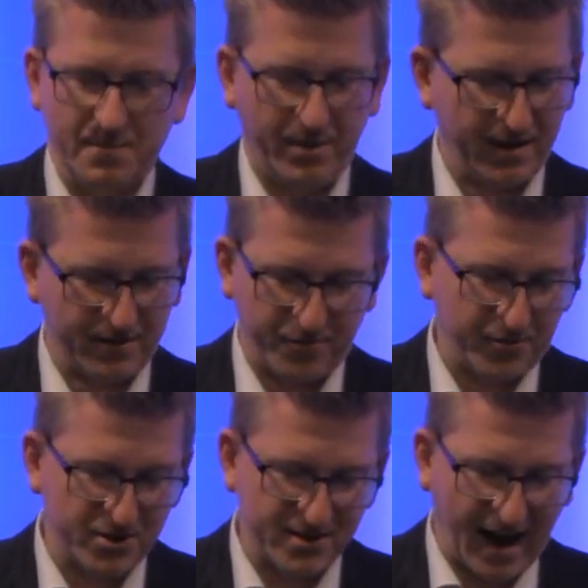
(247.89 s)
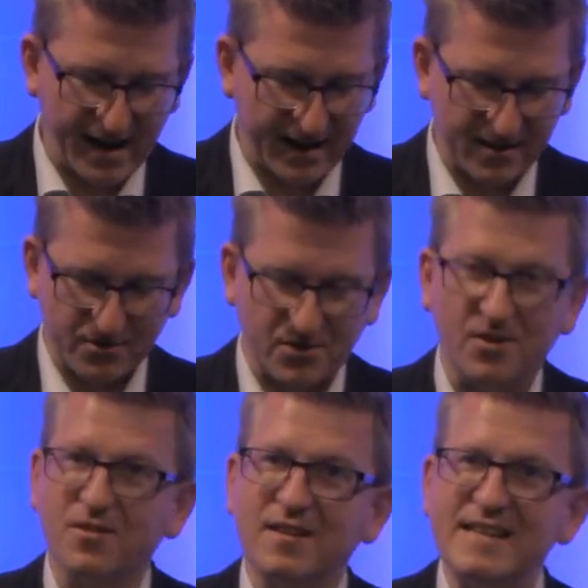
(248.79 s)
But for starting, you
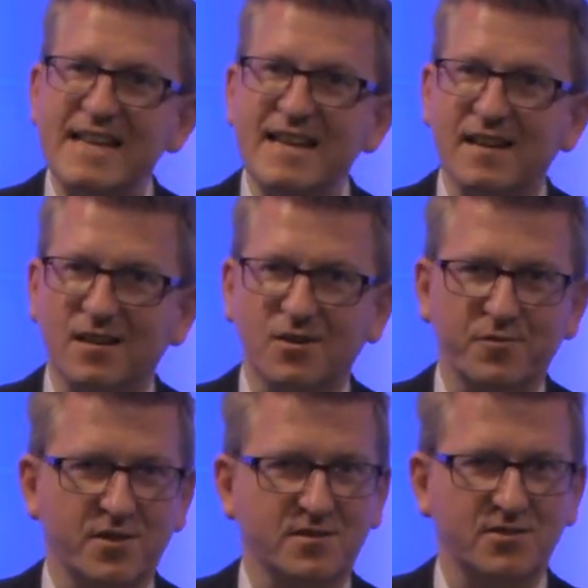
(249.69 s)
don't need any of this,